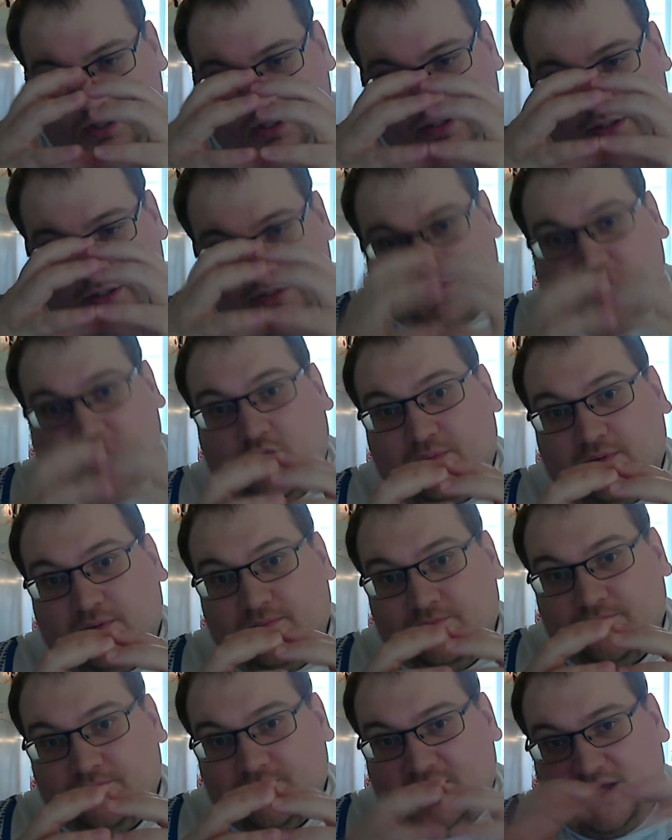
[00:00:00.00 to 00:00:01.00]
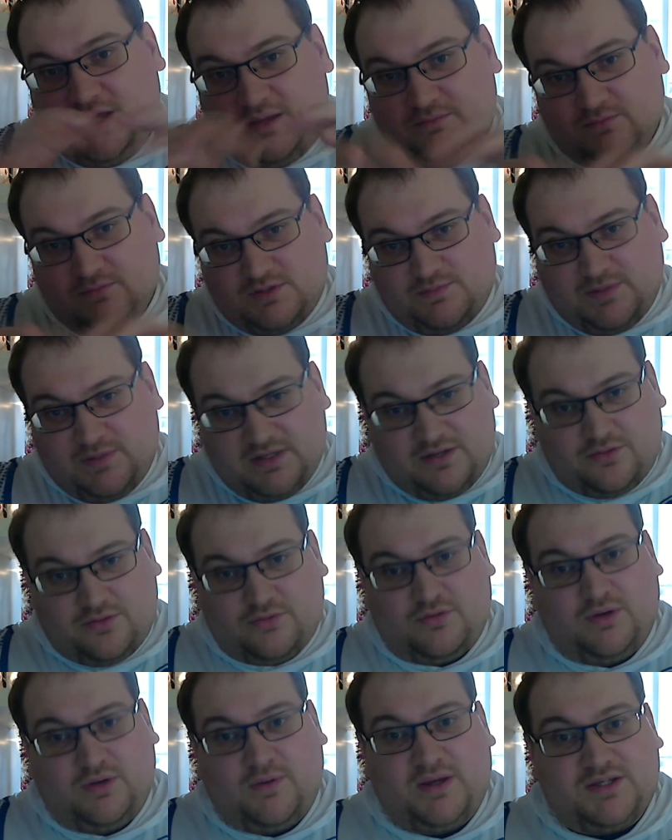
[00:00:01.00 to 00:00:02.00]
at the top, split it
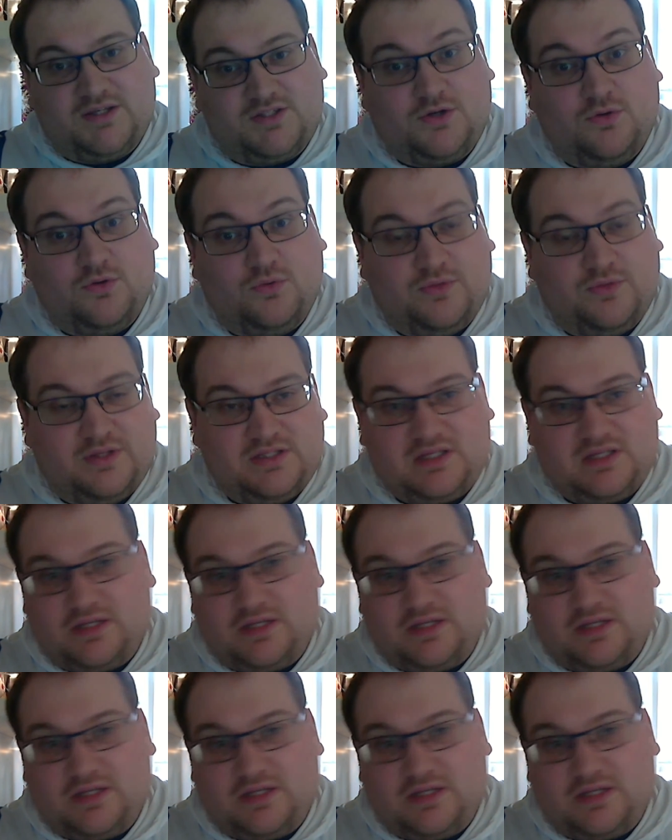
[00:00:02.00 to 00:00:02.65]
3 ways to cool things like